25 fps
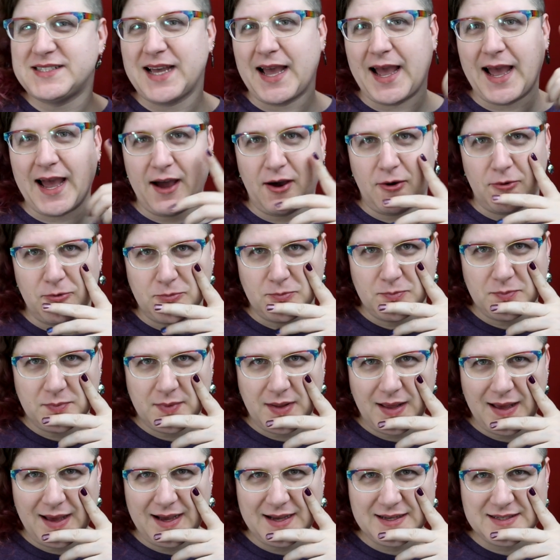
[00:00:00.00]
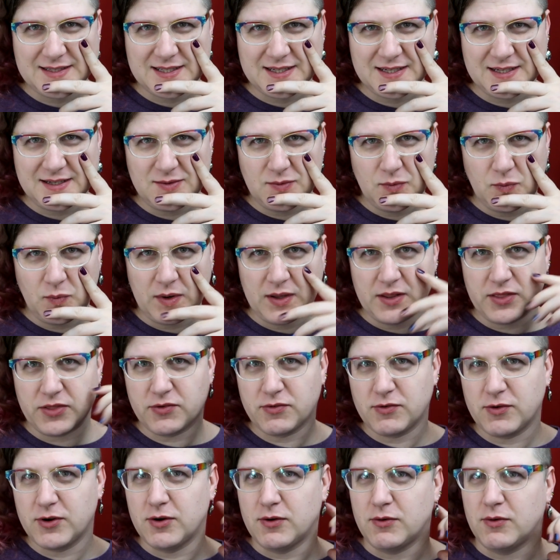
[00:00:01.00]
down as it went
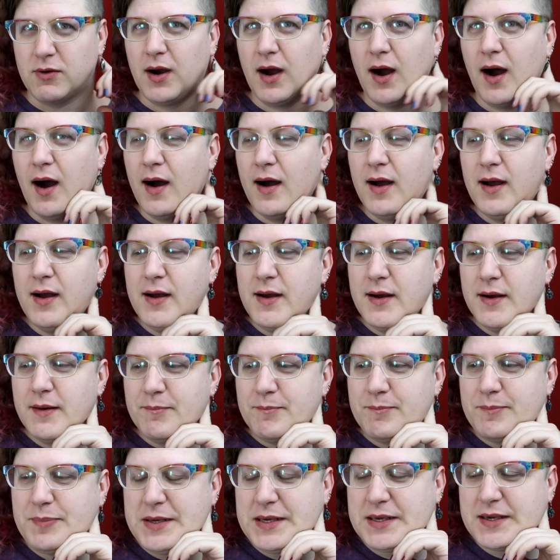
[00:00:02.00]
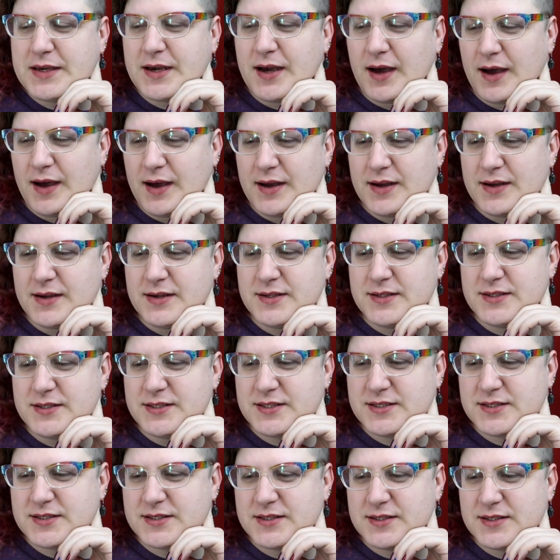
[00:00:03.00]
through.
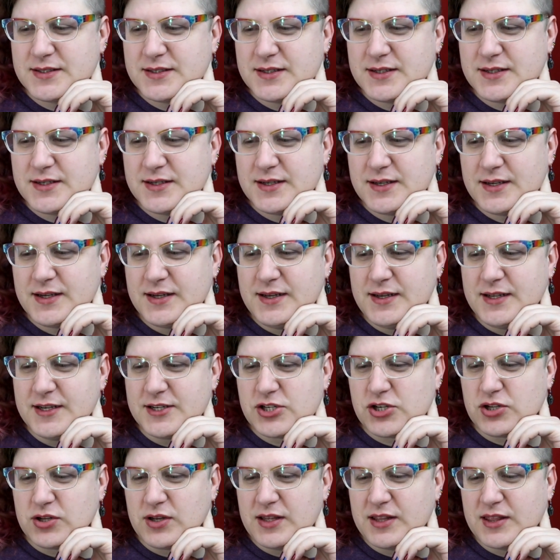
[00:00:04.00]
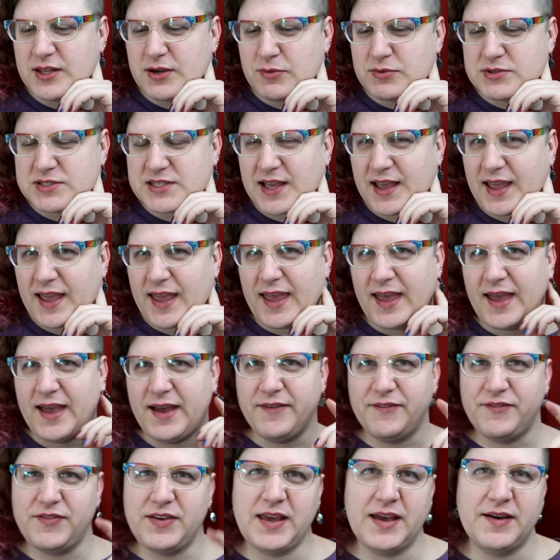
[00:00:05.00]
Because initially there was a
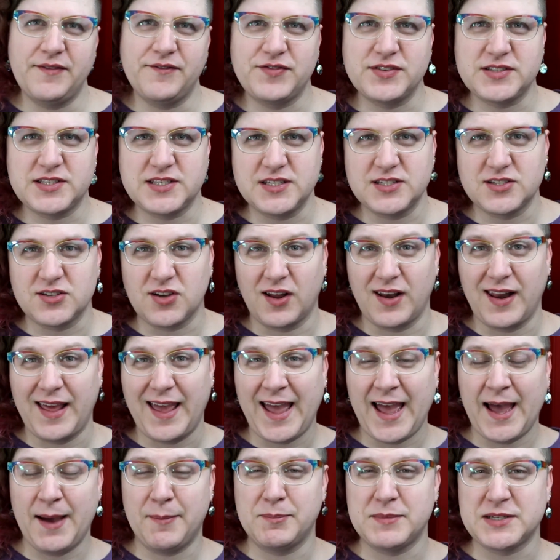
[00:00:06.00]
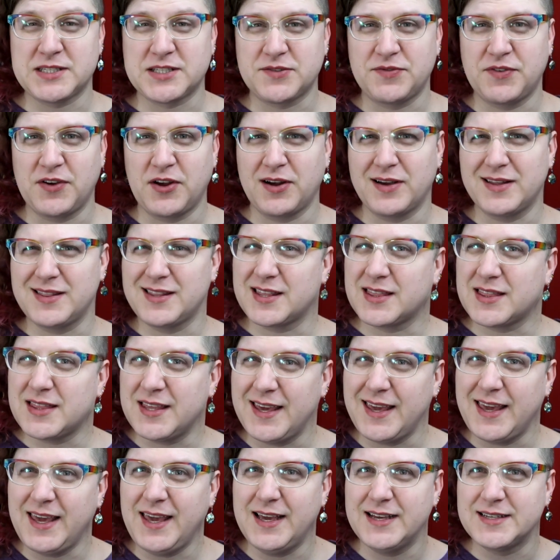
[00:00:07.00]
heavy emphasis on atmosphere. And the
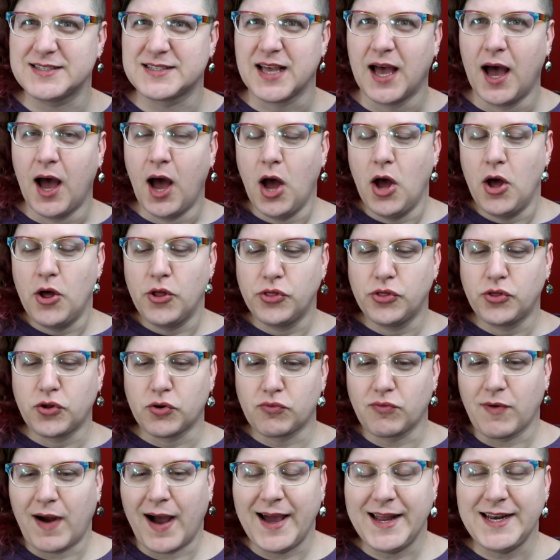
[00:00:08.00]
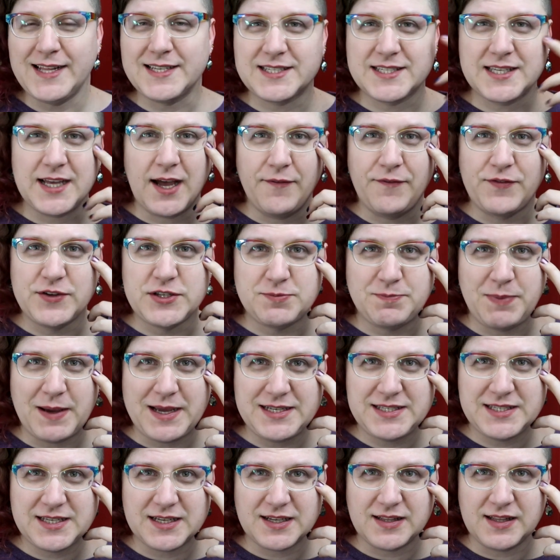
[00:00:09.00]
thing is, the ride itself is
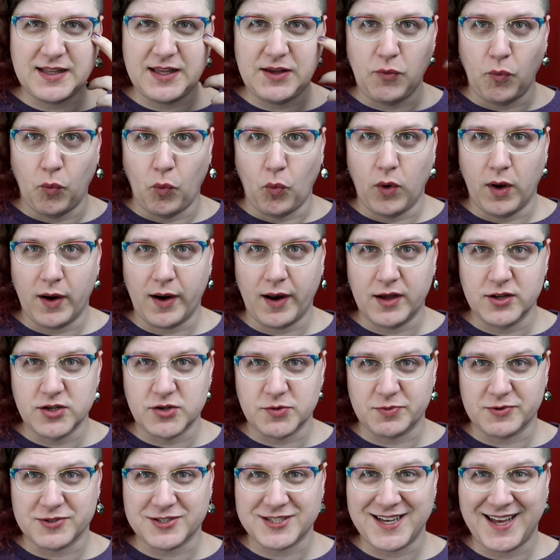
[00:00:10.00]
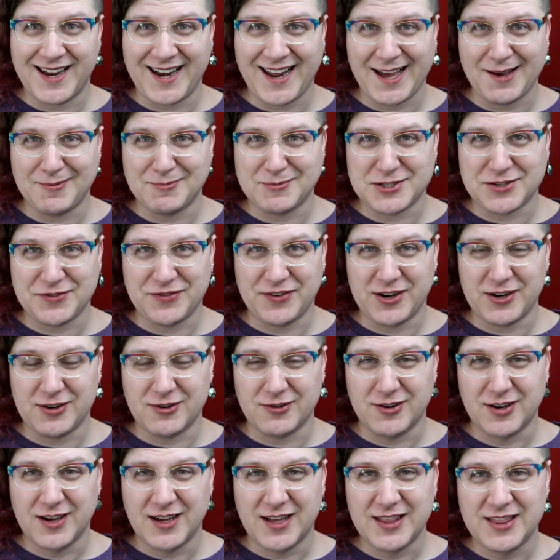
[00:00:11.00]
basically one hundred percent atmosphere.
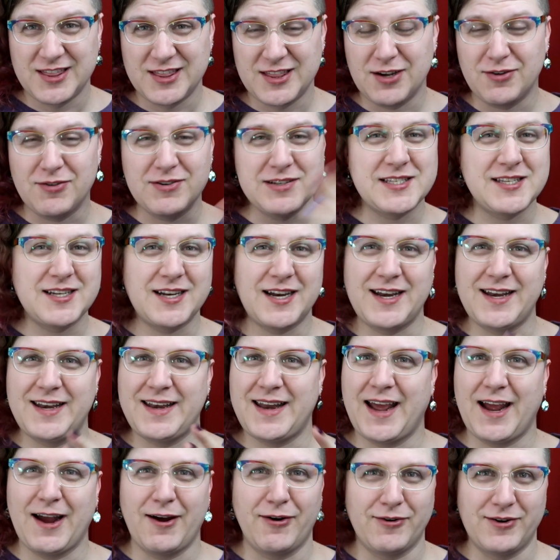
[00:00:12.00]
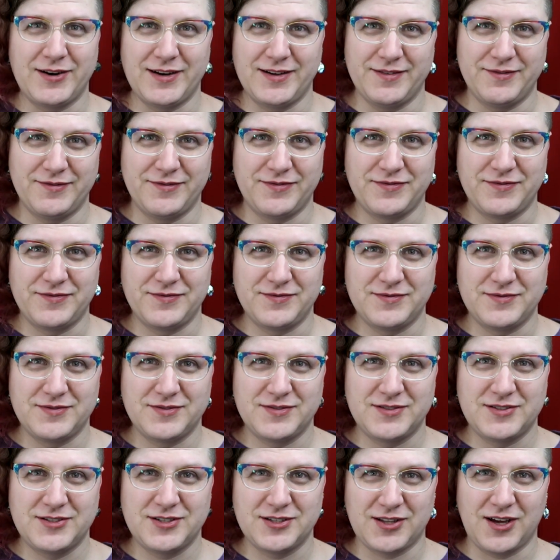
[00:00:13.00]
There isn't a narrative
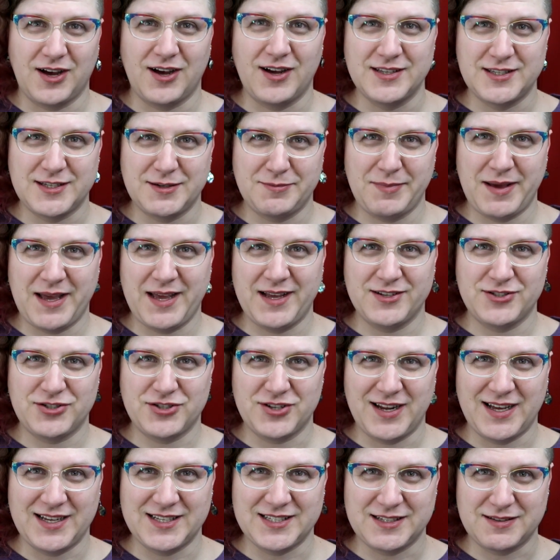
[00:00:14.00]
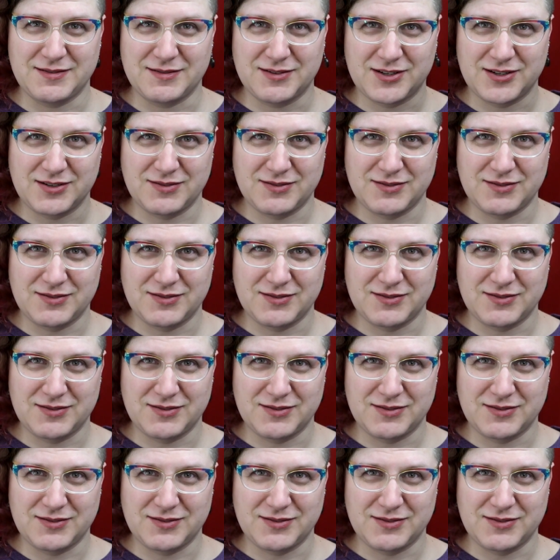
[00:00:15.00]
to the Haunted Mansion as it